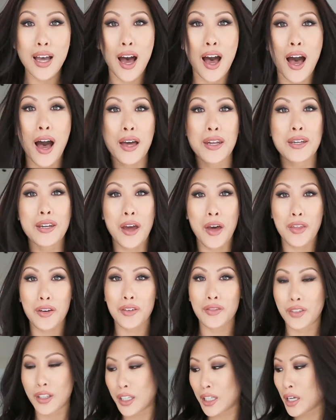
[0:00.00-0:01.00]

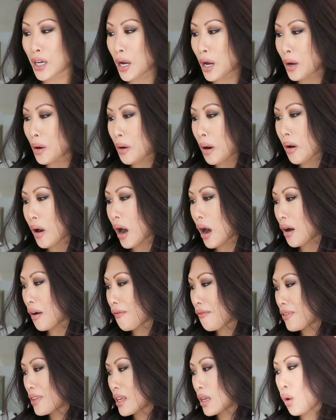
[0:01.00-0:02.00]
another video
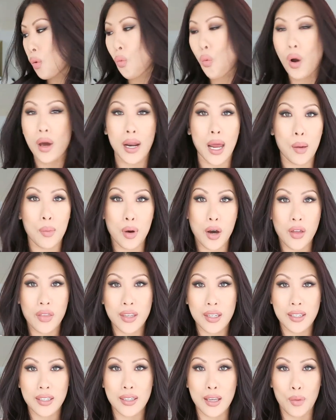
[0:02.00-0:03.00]
of the what I bought
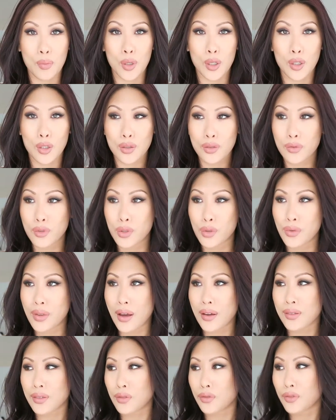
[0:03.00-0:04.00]
this summer
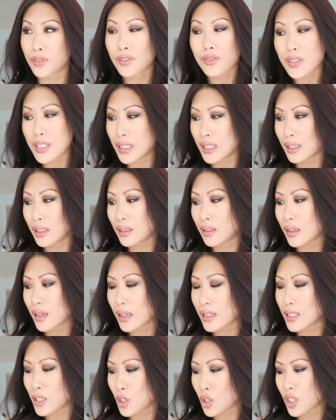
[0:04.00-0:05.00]
2015
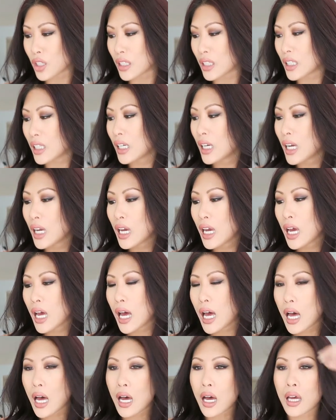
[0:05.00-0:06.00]
edition.
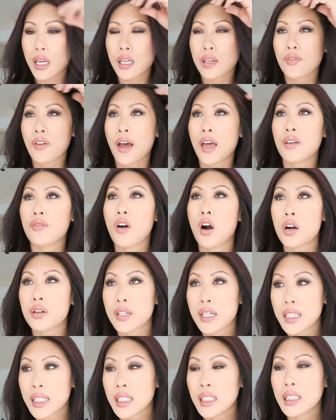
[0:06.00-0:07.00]
Uh, if I have
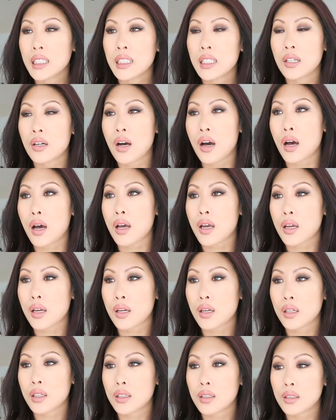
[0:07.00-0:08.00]
already
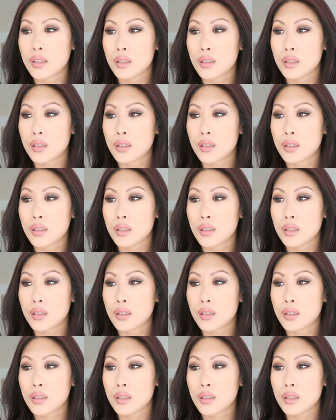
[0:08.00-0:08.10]
uh,